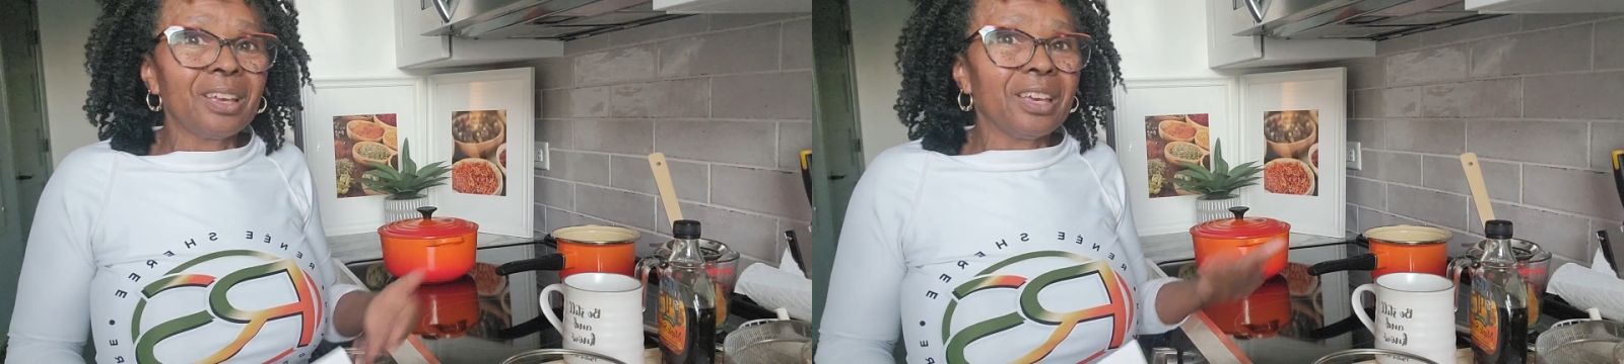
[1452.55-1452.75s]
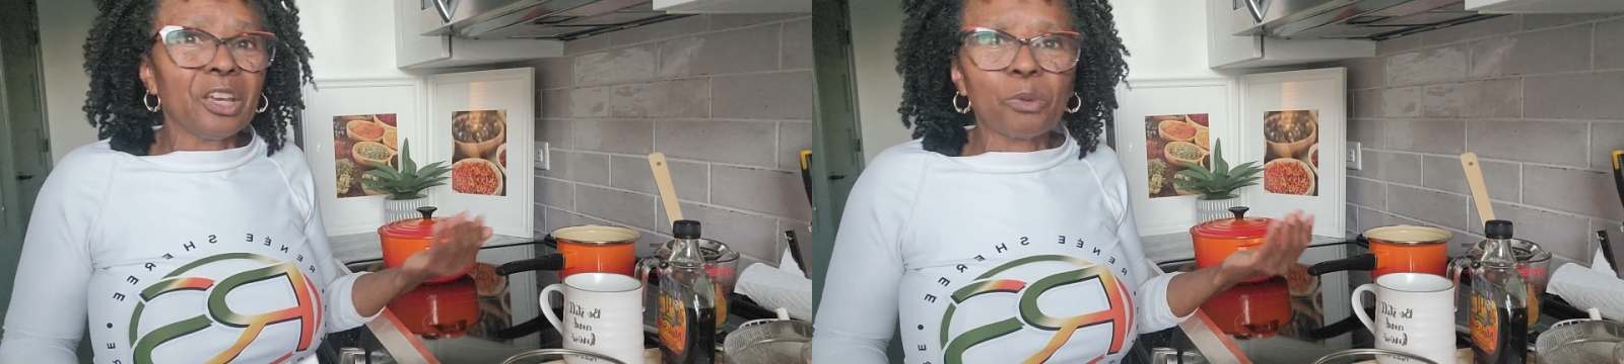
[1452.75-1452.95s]

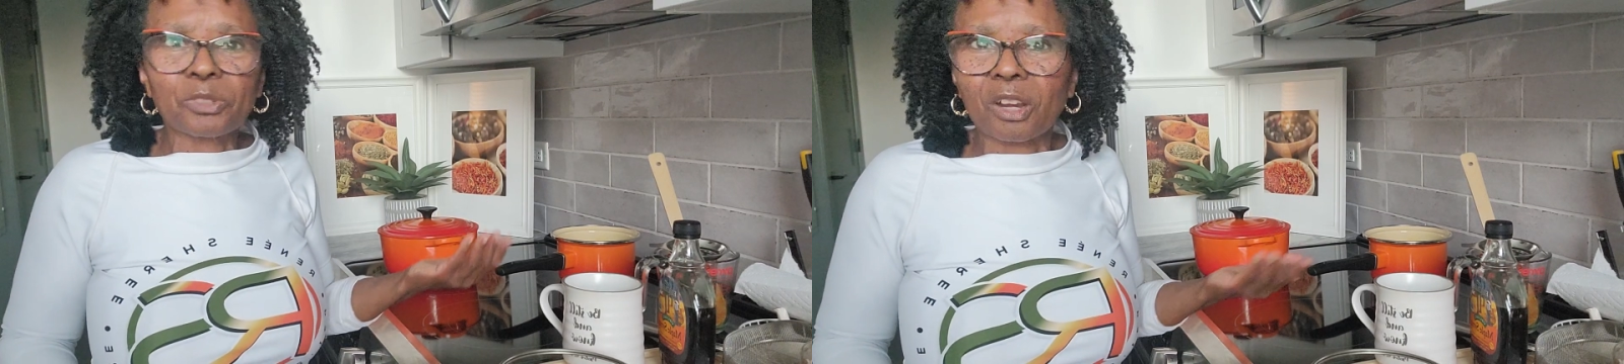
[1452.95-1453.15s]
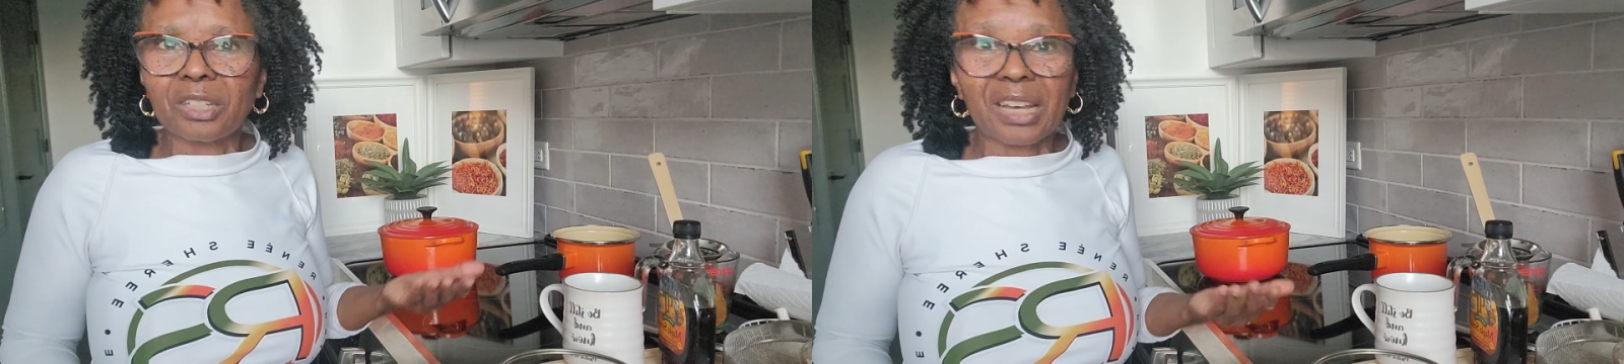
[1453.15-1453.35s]
It
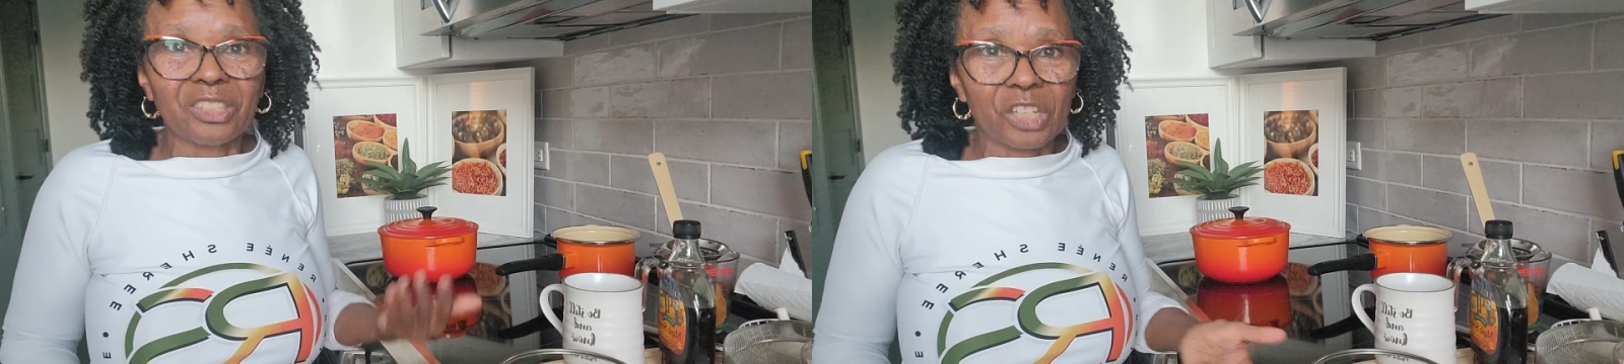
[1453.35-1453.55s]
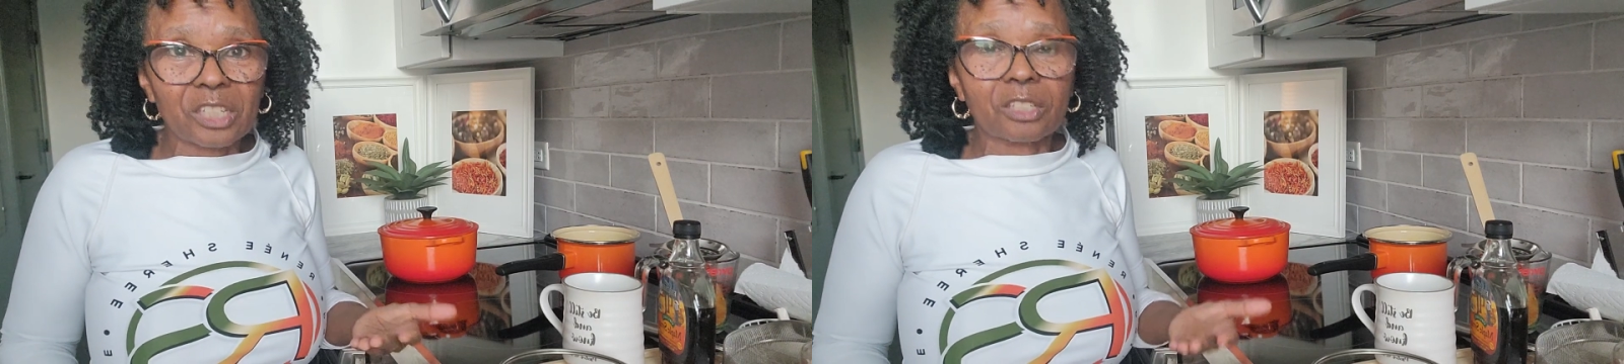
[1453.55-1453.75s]
helps our
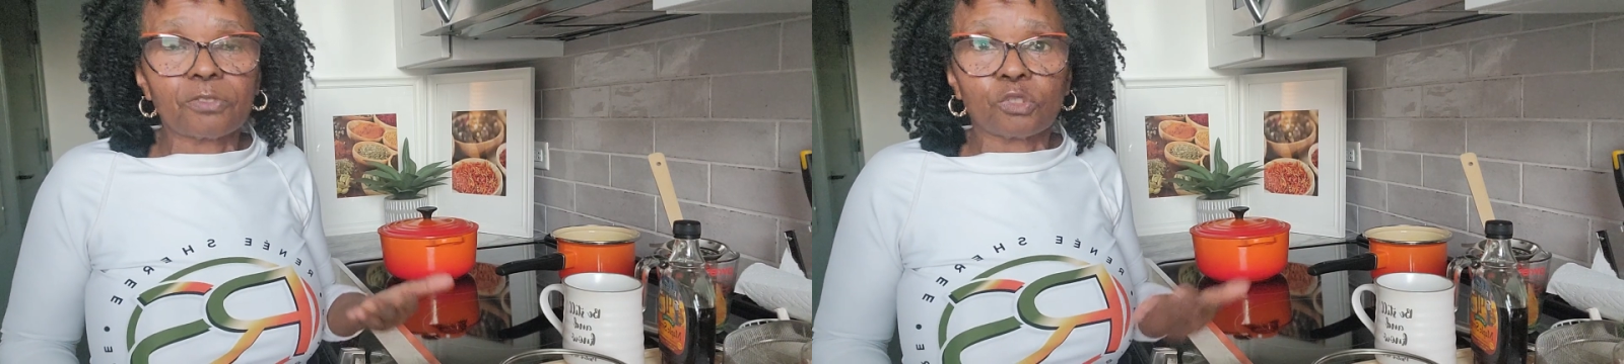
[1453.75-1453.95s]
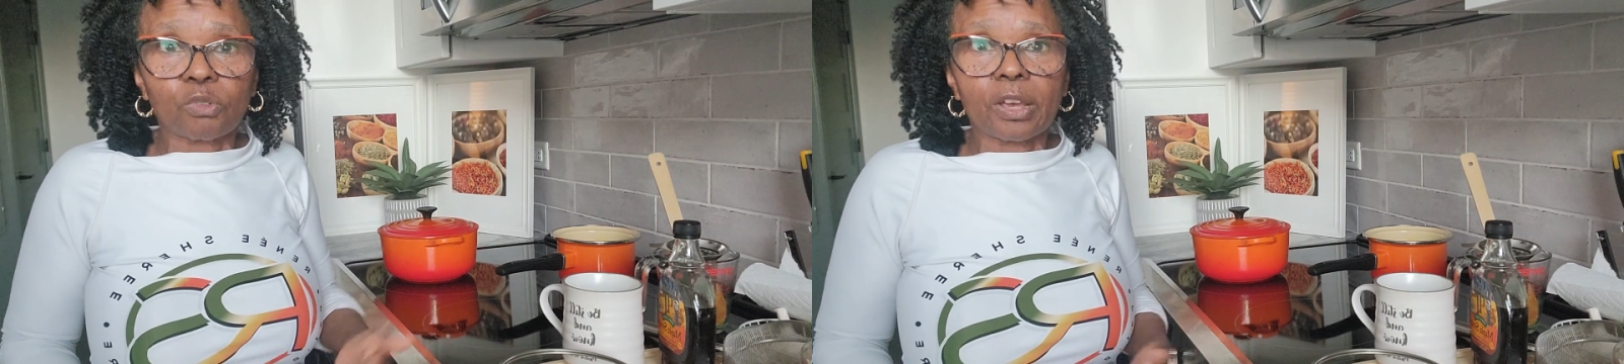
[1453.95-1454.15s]

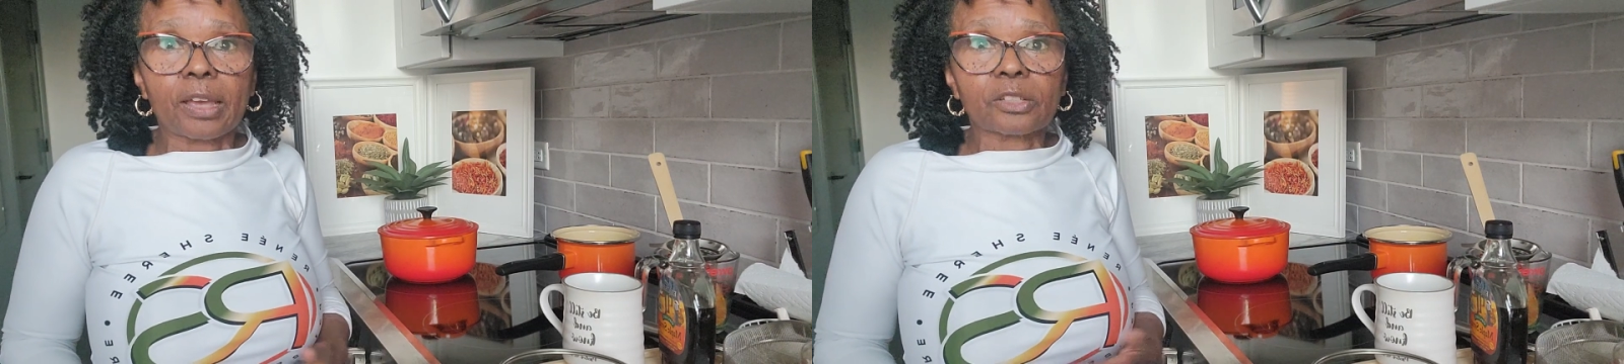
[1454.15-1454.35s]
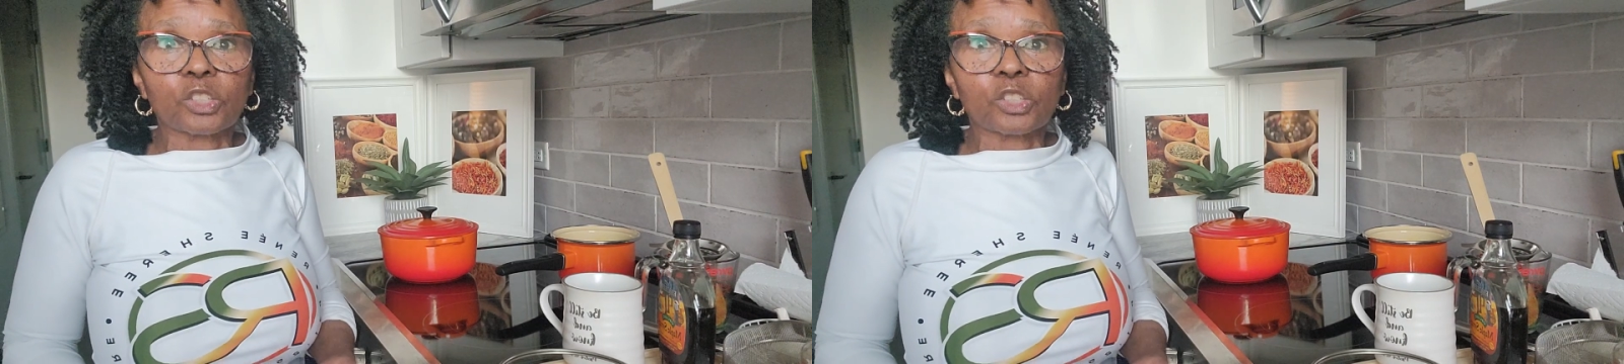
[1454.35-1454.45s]
digestive tract.